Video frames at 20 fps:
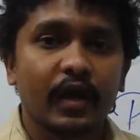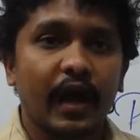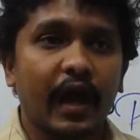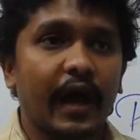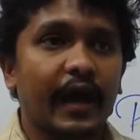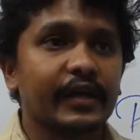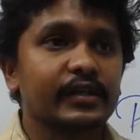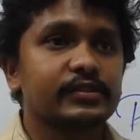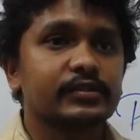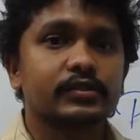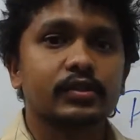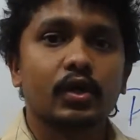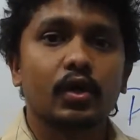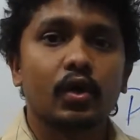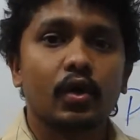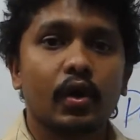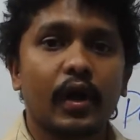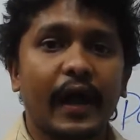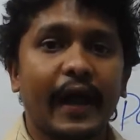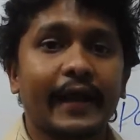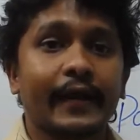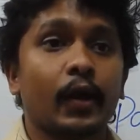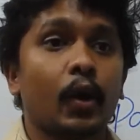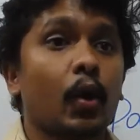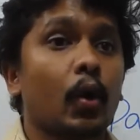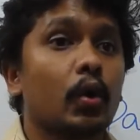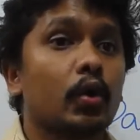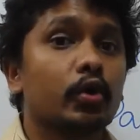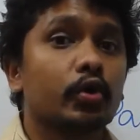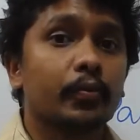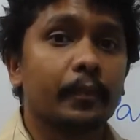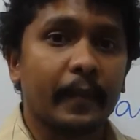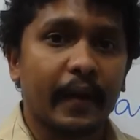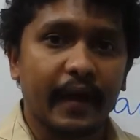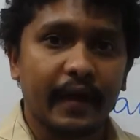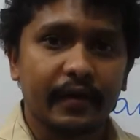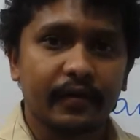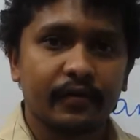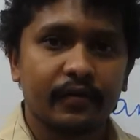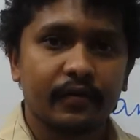I saw an old
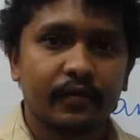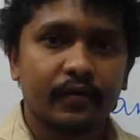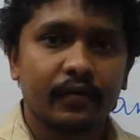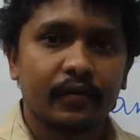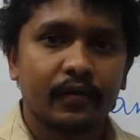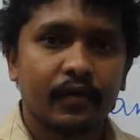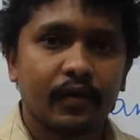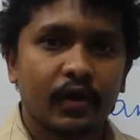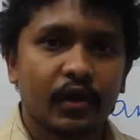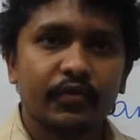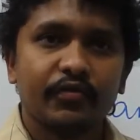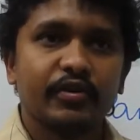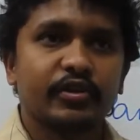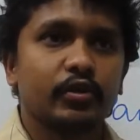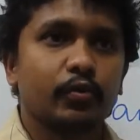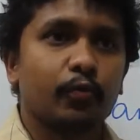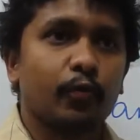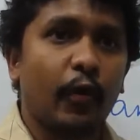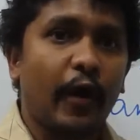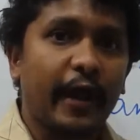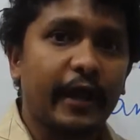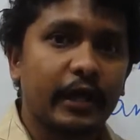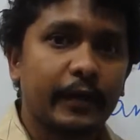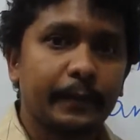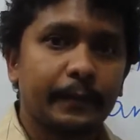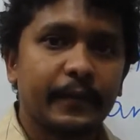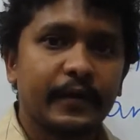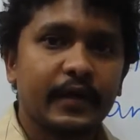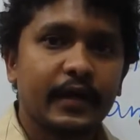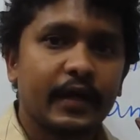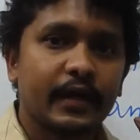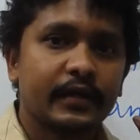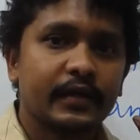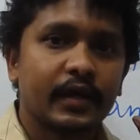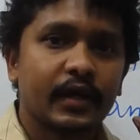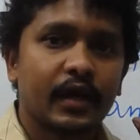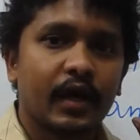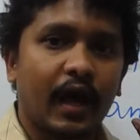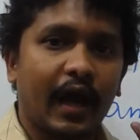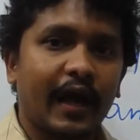man with white
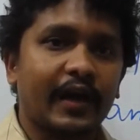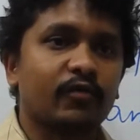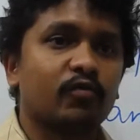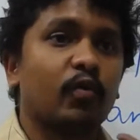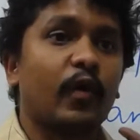beard and